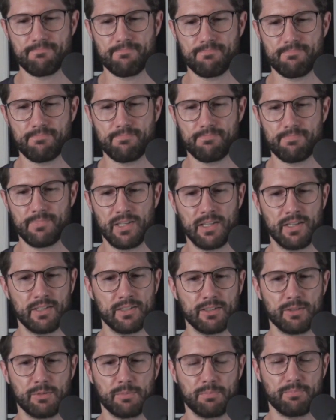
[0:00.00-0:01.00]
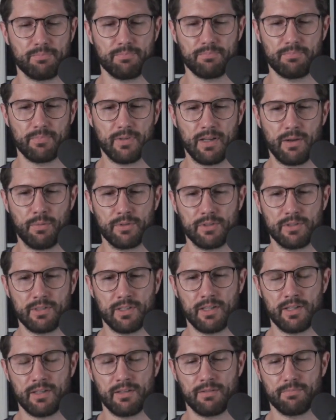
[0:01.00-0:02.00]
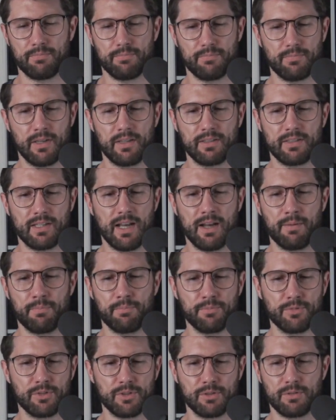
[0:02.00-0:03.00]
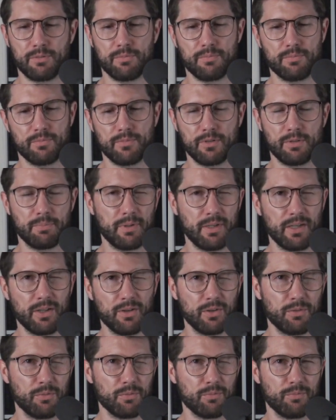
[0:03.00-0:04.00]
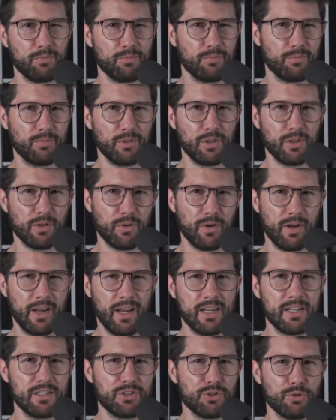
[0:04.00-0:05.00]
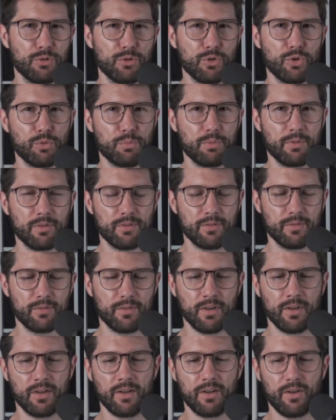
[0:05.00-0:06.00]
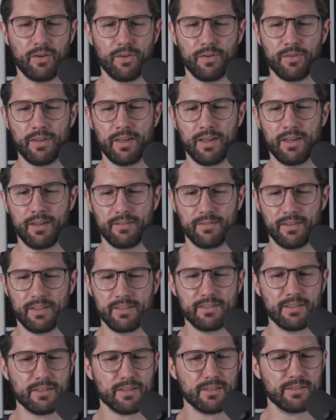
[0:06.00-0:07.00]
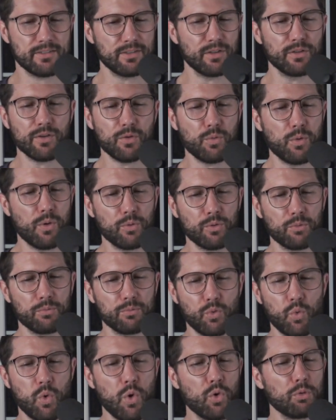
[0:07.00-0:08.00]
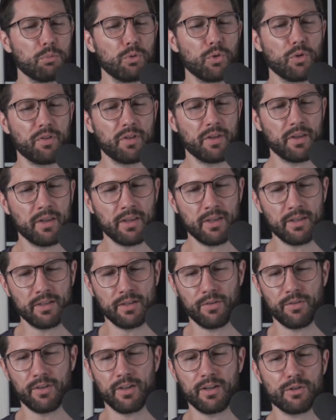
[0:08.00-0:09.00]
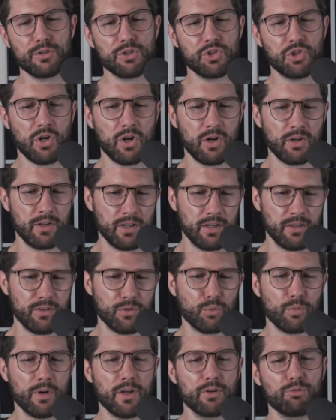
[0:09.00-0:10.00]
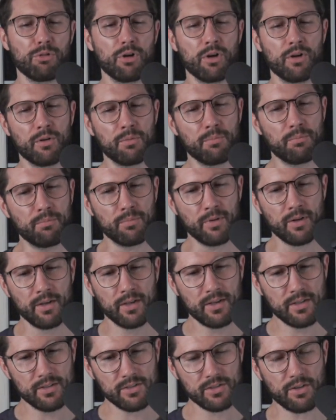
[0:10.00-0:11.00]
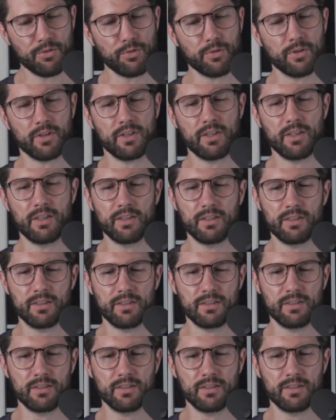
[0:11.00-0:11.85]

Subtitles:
Yes, I would say at times, depending on, you know, age group and all that, it's still a quotable thing. You know, the here's Johnny, the red rum stuff with a kid.